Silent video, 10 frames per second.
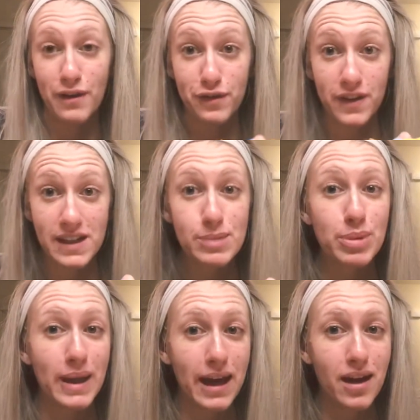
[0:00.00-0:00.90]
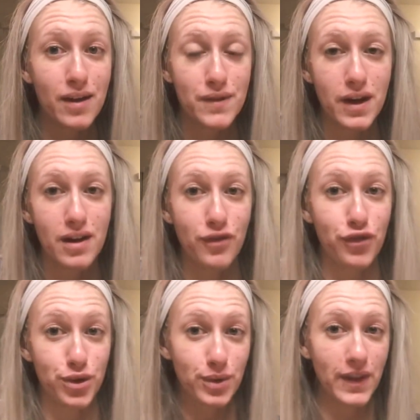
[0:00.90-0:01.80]
For this plate of
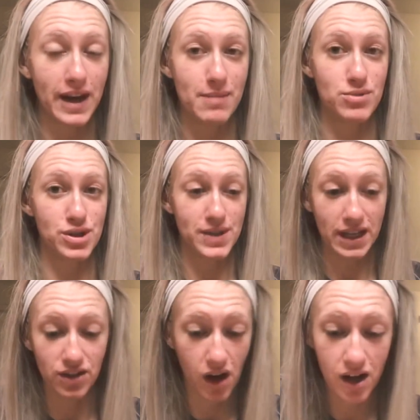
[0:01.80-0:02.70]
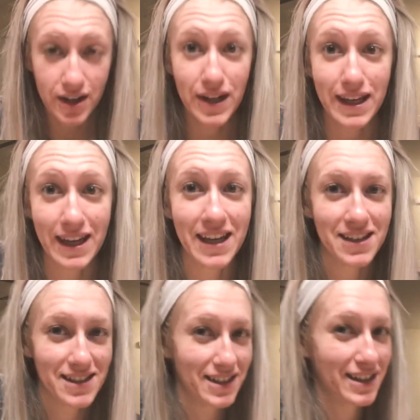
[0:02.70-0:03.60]
fruit that I'm just like not gonna
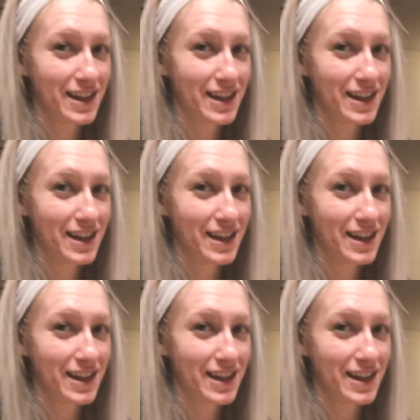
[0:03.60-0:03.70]
eat.